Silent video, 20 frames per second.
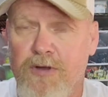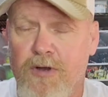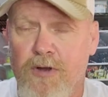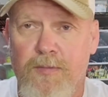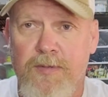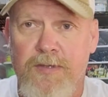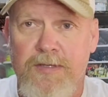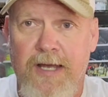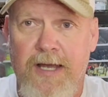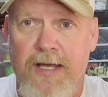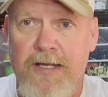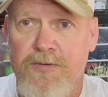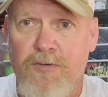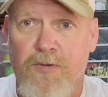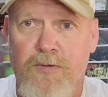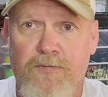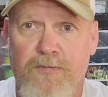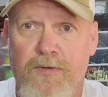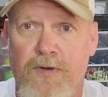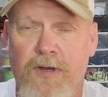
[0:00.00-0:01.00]
herbicides,
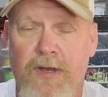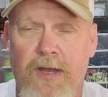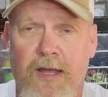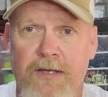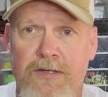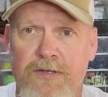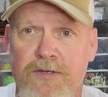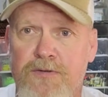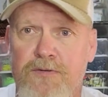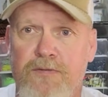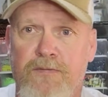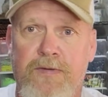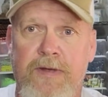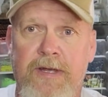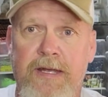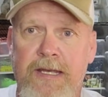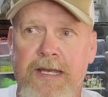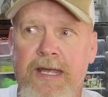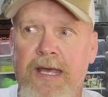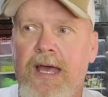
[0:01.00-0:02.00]
or fertilizer
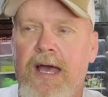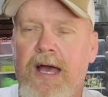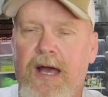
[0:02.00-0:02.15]
feed,